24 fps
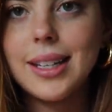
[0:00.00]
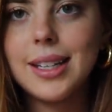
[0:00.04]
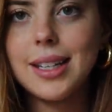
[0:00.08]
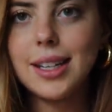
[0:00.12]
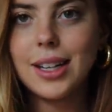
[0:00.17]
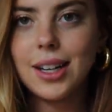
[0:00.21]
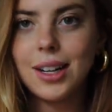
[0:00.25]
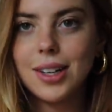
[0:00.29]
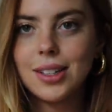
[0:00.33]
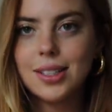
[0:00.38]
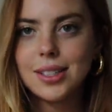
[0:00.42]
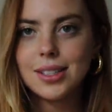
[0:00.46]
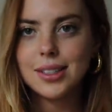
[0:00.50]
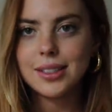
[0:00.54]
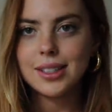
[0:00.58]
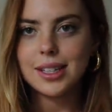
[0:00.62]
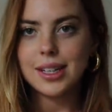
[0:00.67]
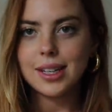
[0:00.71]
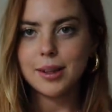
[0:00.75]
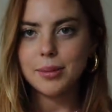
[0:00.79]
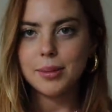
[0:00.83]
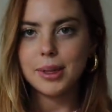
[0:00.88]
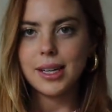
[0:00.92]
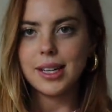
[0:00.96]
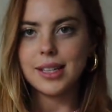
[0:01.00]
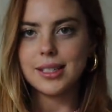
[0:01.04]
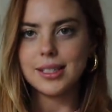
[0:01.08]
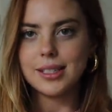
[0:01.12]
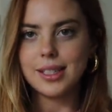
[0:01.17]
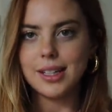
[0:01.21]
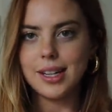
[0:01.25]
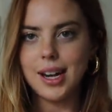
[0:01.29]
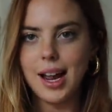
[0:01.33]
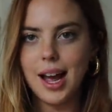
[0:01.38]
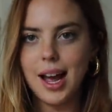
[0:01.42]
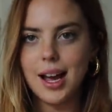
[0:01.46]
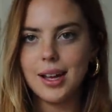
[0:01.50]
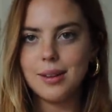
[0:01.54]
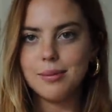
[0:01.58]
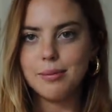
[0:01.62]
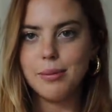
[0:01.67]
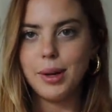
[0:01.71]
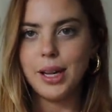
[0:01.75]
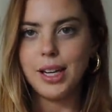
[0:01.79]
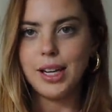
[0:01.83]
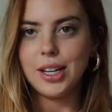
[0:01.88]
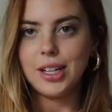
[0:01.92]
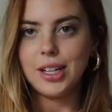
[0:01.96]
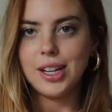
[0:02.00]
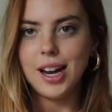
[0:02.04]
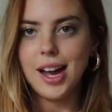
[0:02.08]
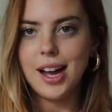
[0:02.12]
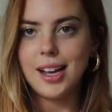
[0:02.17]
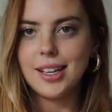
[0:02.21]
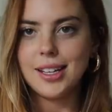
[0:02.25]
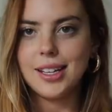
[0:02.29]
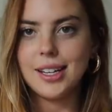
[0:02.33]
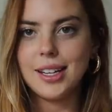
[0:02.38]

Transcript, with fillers: You're also here because you're not, but you're not